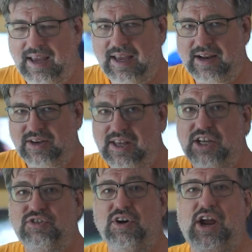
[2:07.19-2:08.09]
and it
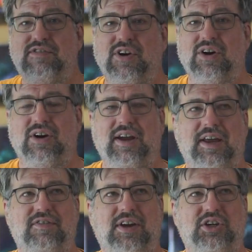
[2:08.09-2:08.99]
takes forever,
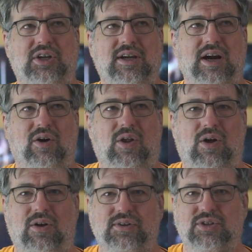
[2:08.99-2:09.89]
and eventually Carol
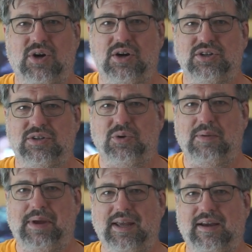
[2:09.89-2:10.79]
Alt starts sort of
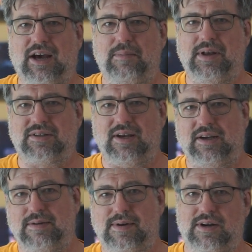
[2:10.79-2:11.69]
making comments like,
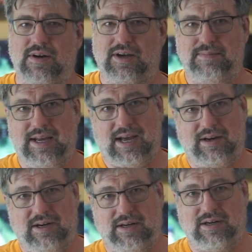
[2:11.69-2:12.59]
come on, help me out
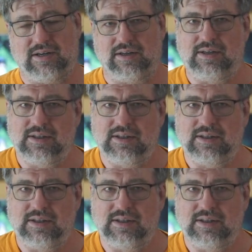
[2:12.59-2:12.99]
here.